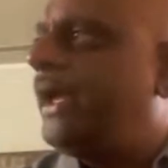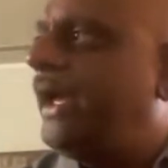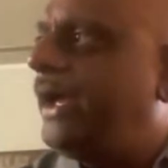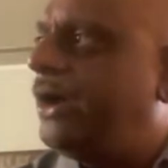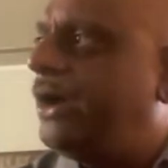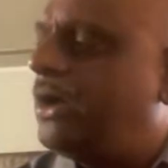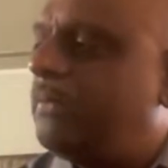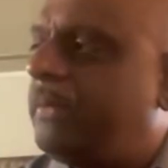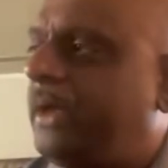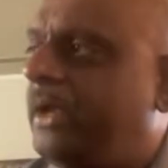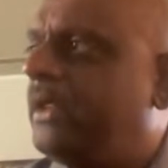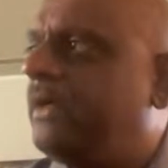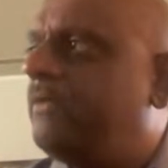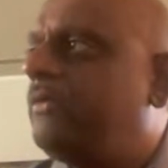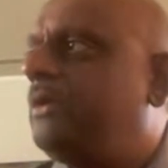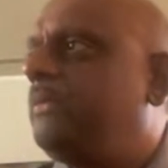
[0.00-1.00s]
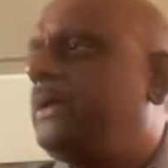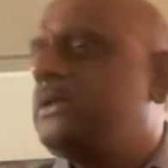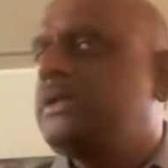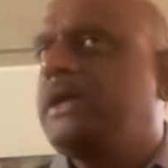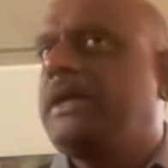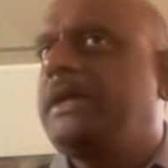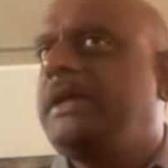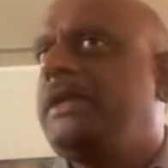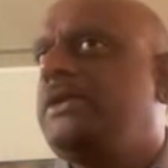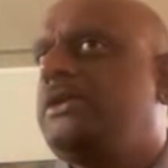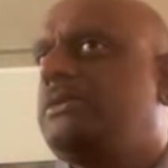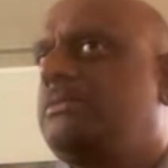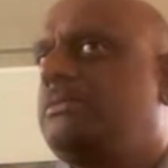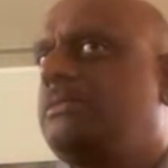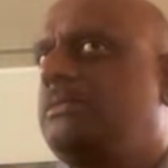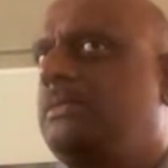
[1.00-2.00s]
A or B, they will basically
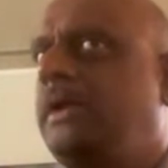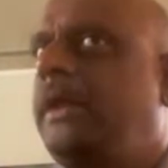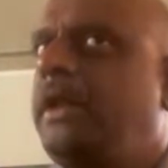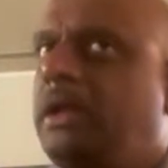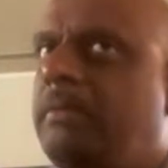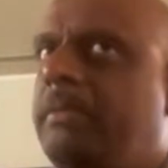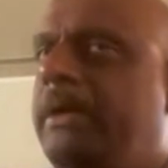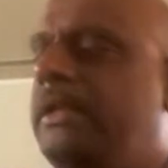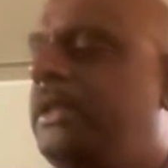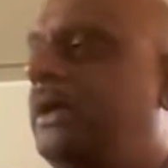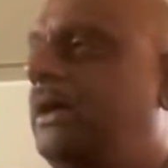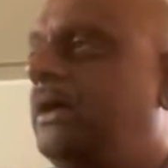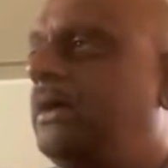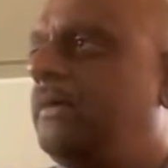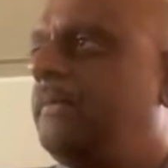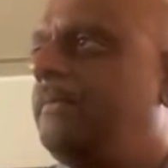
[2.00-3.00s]
inhibit the